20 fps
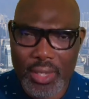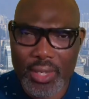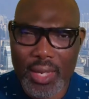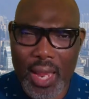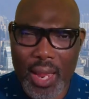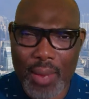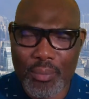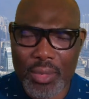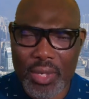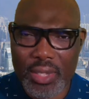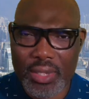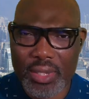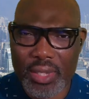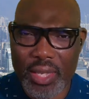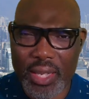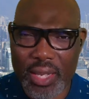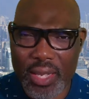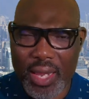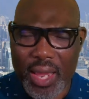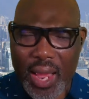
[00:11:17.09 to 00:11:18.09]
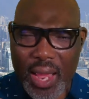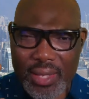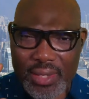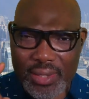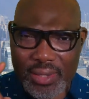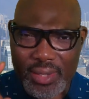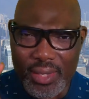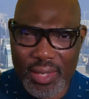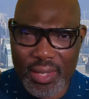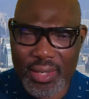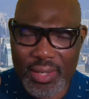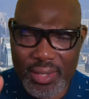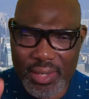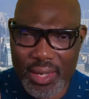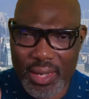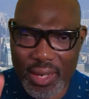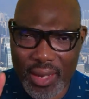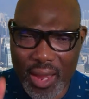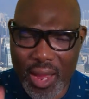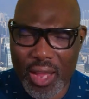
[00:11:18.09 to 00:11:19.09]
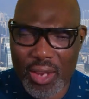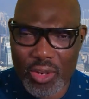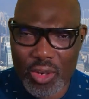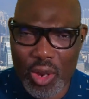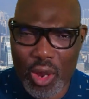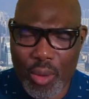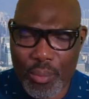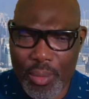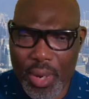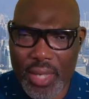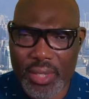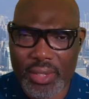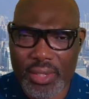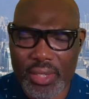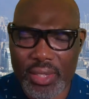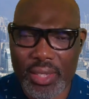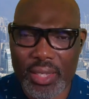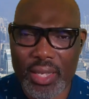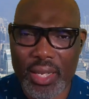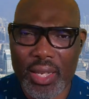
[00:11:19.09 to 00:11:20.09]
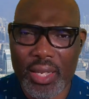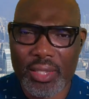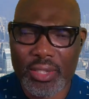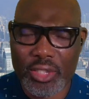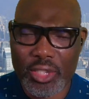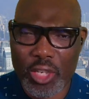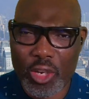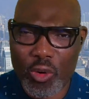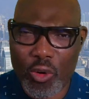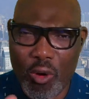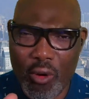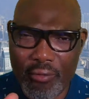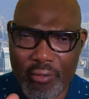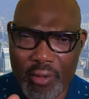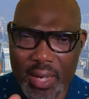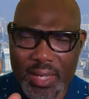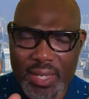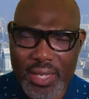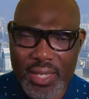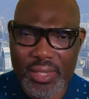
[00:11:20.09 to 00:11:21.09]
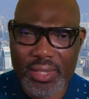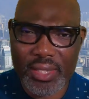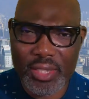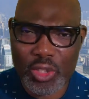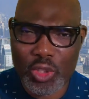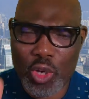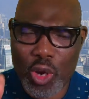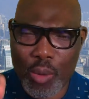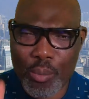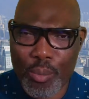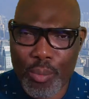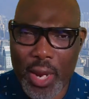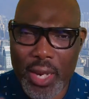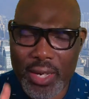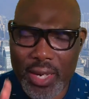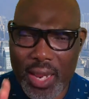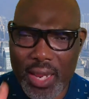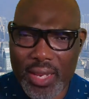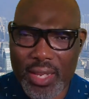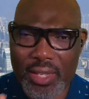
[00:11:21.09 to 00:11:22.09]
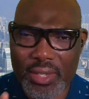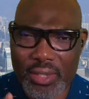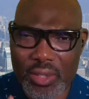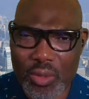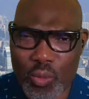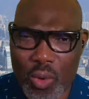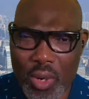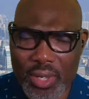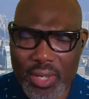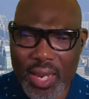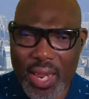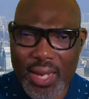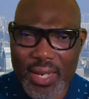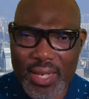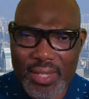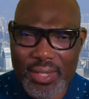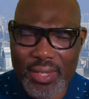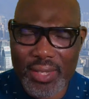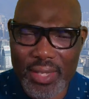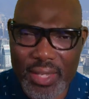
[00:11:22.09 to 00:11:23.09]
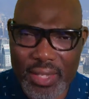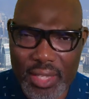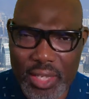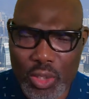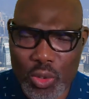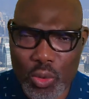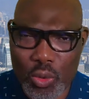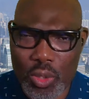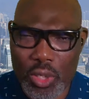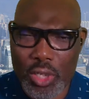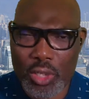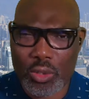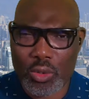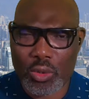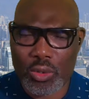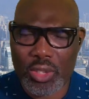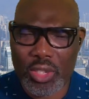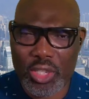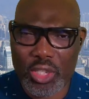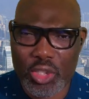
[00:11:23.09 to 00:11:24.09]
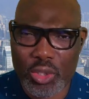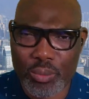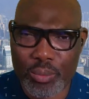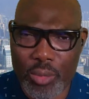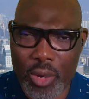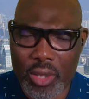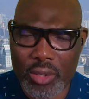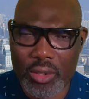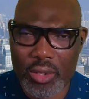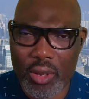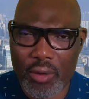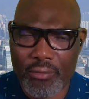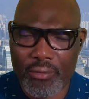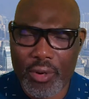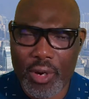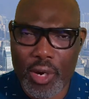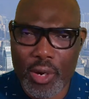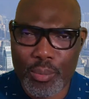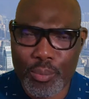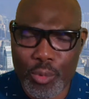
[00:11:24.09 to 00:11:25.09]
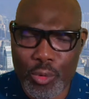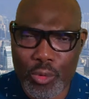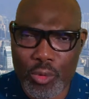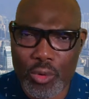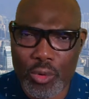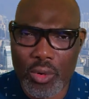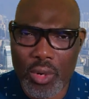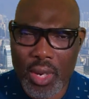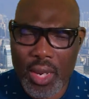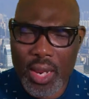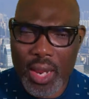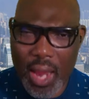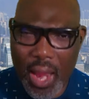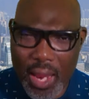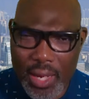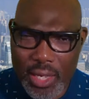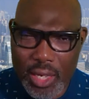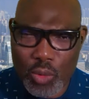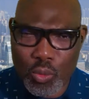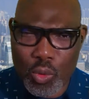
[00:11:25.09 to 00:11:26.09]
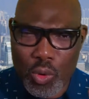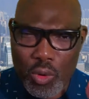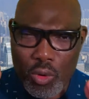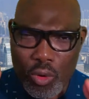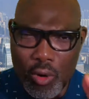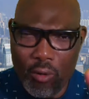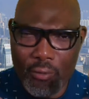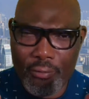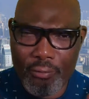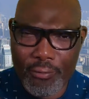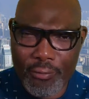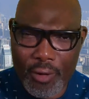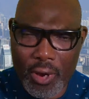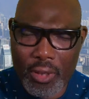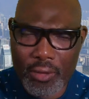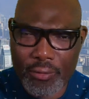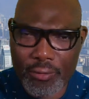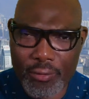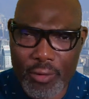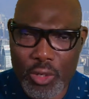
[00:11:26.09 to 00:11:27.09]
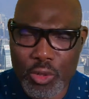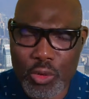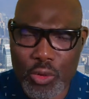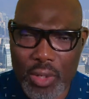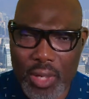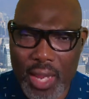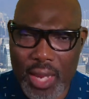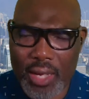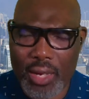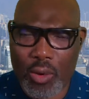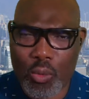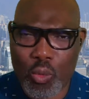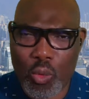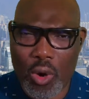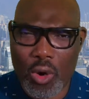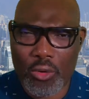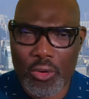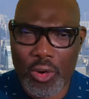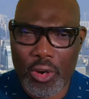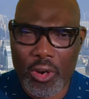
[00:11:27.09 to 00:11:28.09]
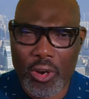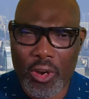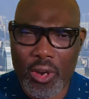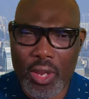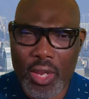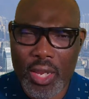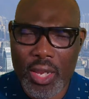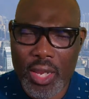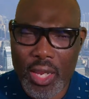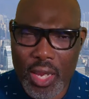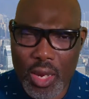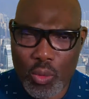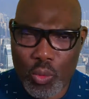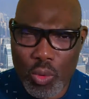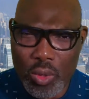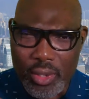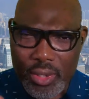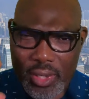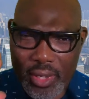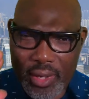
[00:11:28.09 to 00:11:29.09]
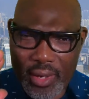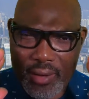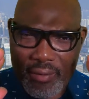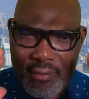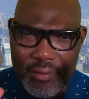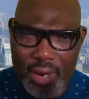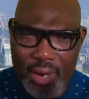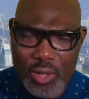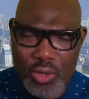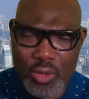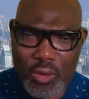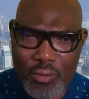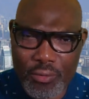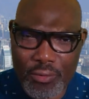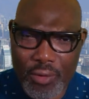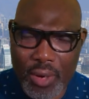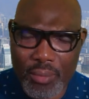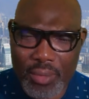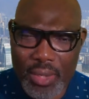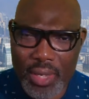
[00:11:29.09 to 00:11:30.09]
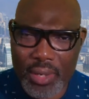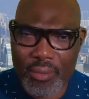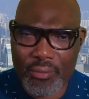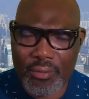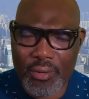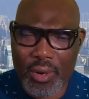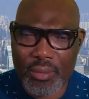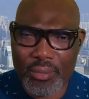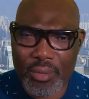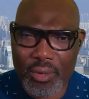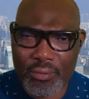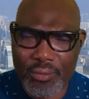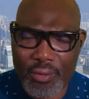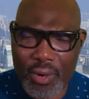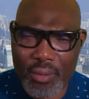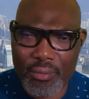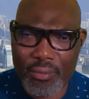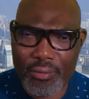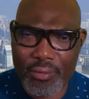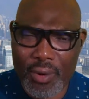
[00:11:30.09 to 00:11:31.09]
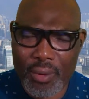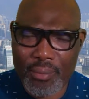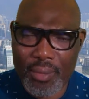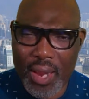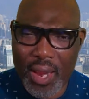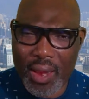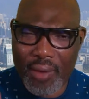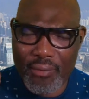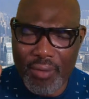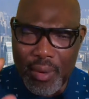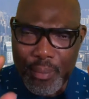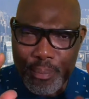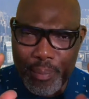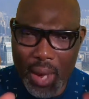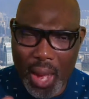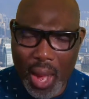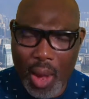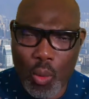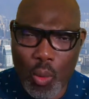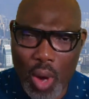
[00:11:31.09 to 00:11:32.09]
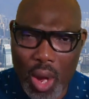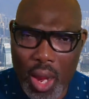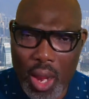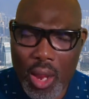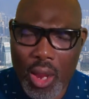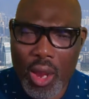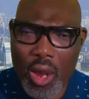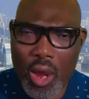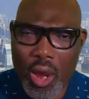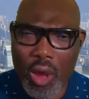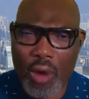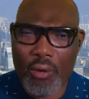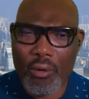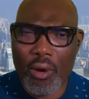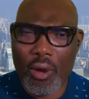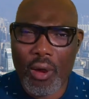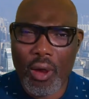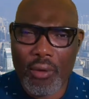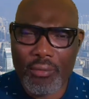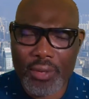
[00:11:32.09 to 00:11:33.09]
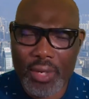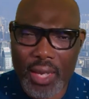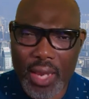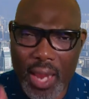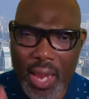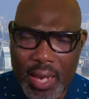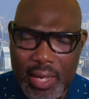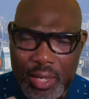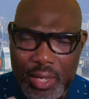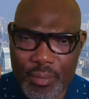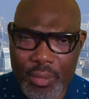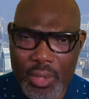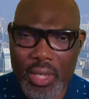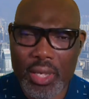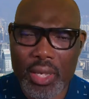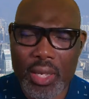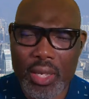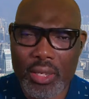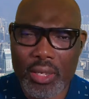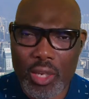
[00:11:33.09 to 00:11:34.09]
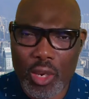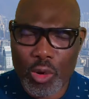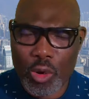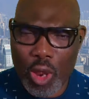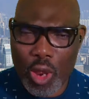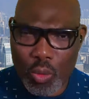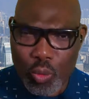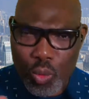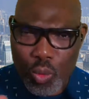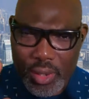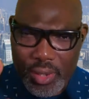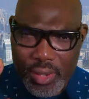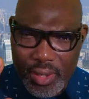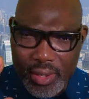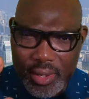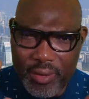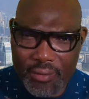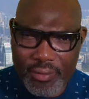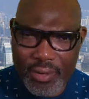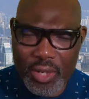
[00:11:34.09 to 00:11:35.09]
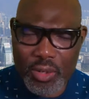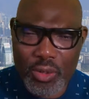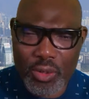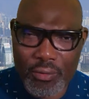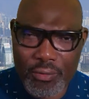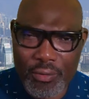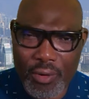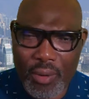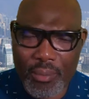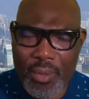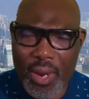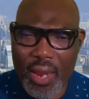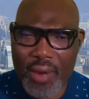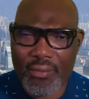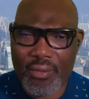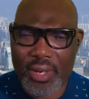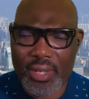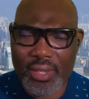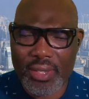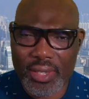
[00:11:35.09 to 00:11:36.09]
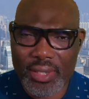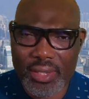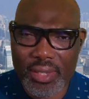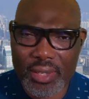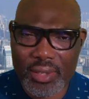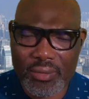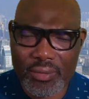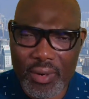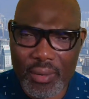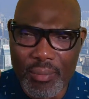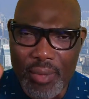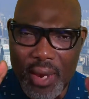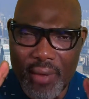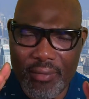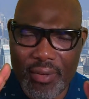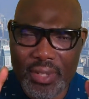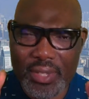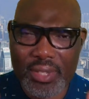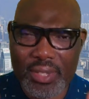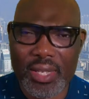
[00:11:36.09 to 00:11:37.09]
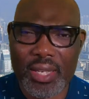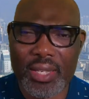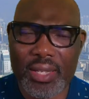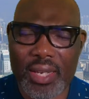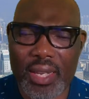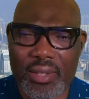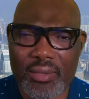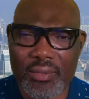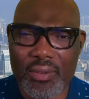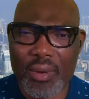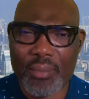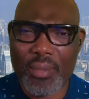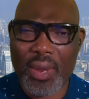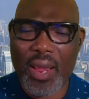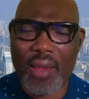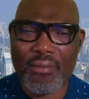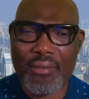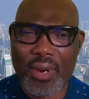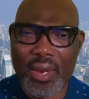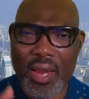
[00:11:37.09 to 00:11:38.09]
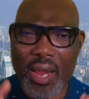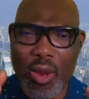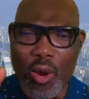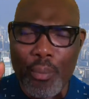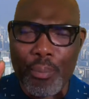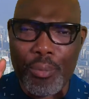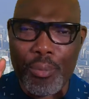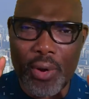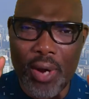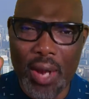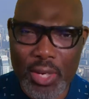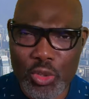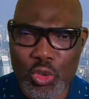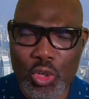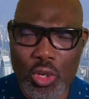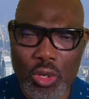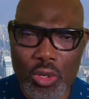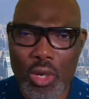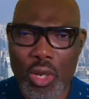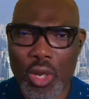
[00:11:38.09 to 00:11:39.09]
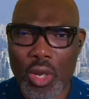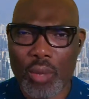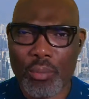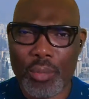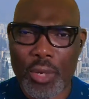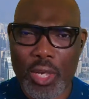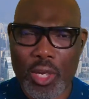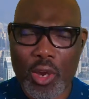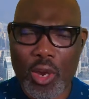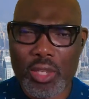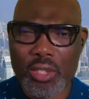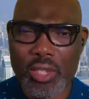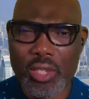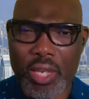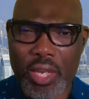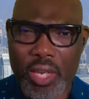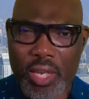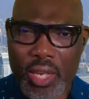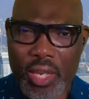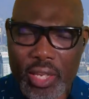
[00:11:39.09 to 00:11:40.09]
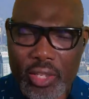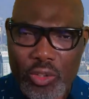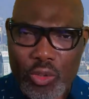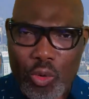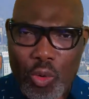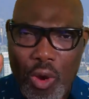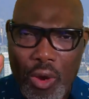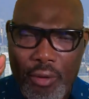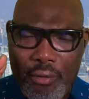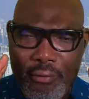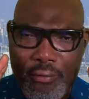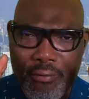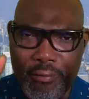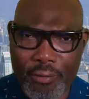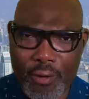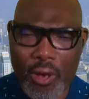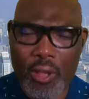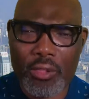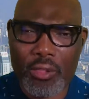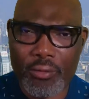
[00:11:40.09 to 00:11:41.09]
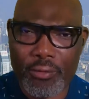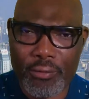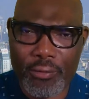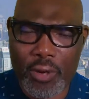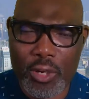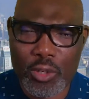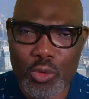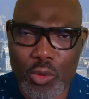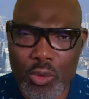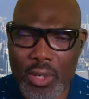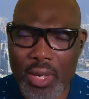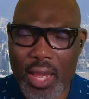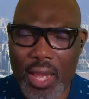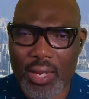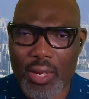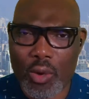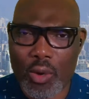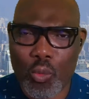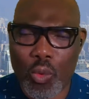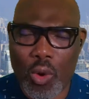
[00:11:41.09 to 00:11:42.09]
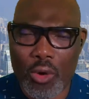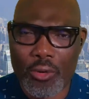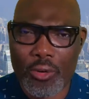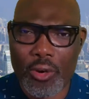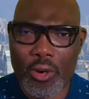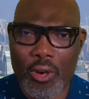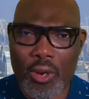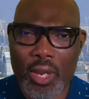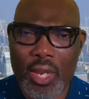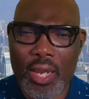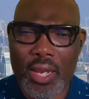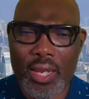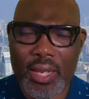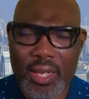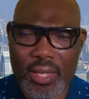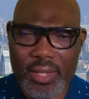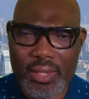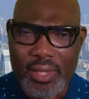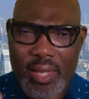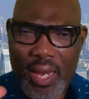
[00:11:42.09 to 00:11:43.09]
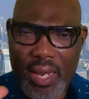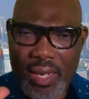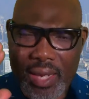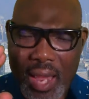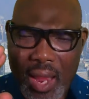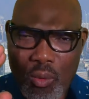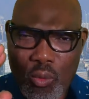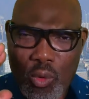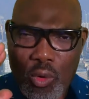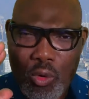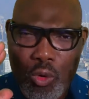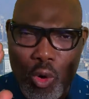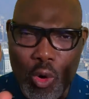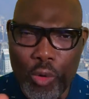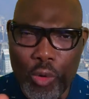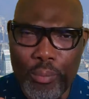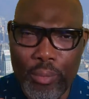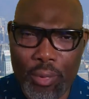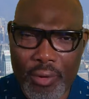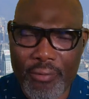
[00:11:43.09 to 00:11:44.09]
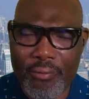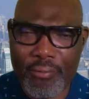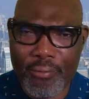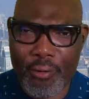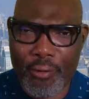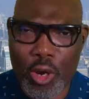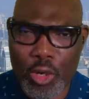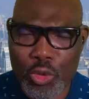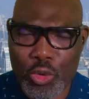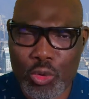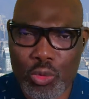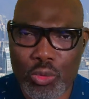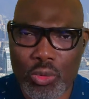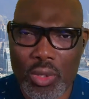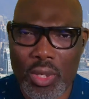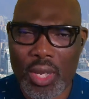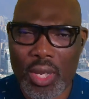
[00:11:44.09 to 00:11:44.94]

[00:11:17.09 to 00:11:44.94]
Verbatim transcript: That means he has eh, the God Almighty, Jehovah Nissi. Your banner is the one that is leading you into this month of April, and he will go forth for you like a warrior. He will deliver you from the from from from every power of, of the enemy. The Lord will deliver you from every disease, from every sickness, from every oppression, because He is going forth for you like a warrior. He said, I will go before you.